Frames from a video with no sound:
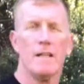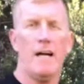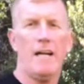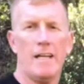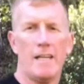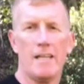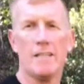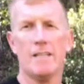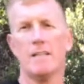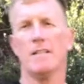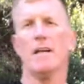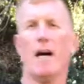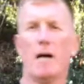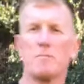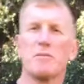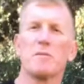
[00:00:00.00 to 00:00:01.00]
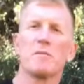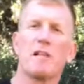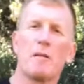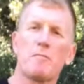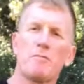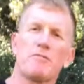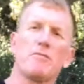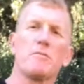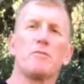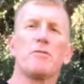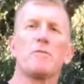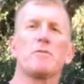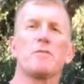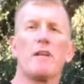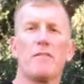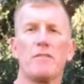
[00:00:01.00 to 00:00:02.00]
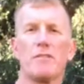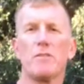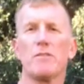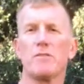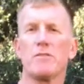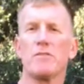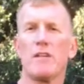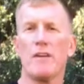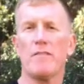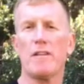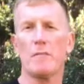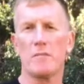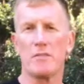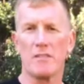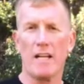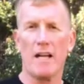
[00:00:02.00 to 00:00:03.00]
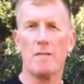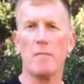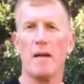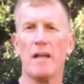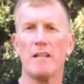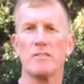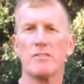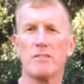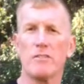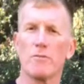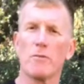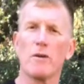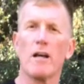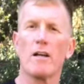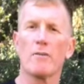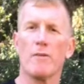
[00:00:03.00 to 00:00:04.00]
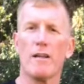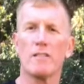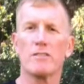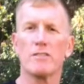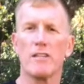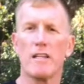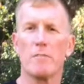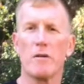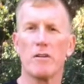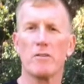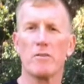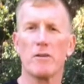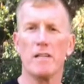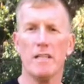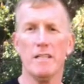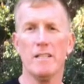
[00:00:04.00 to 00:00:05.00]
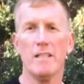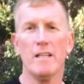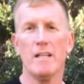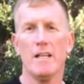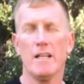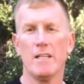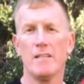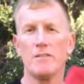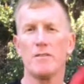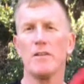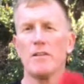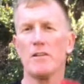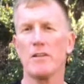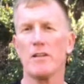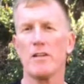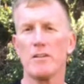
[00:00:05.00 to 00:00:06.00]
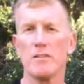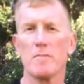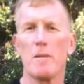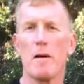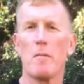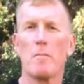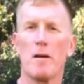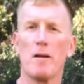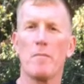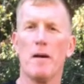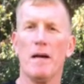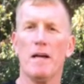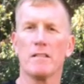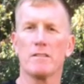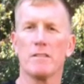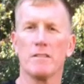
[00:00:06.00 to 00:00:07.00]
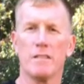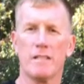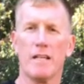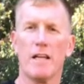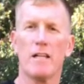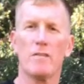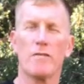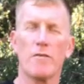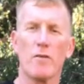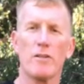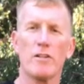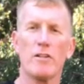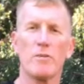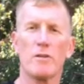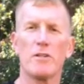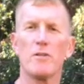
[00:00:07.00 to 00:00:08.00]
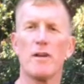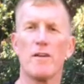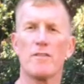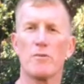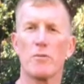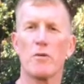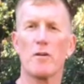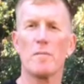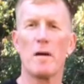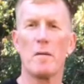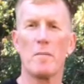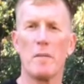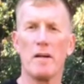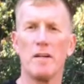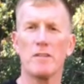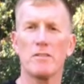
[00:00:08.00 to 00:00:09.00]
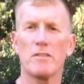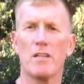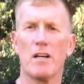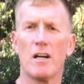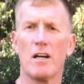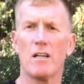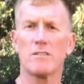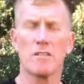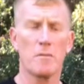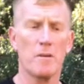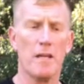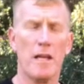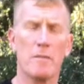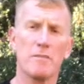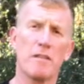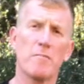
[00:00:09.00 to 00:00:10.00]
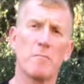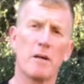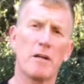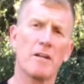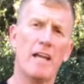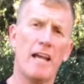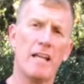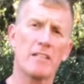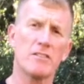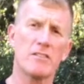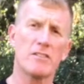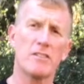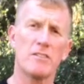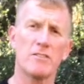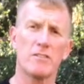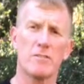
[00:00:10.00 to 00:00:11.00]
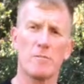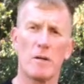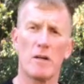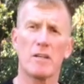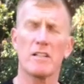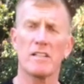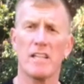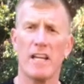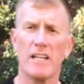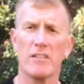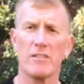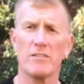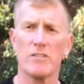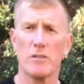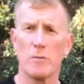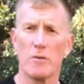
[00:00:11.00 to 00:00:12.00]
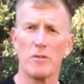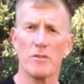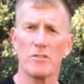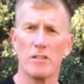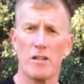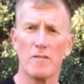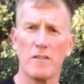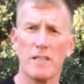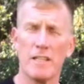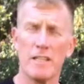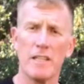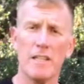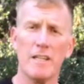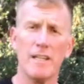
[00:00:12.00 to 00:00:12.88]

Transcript: Hi, I'm Jim Clemens from Troop 727. I'm the Scoutmaster and we're out of Rancho Santa Margarita. This video here is about bear bags. In California, we do have to worry about bears. Some camps have bear canisters or bear containers that you put your stuff in.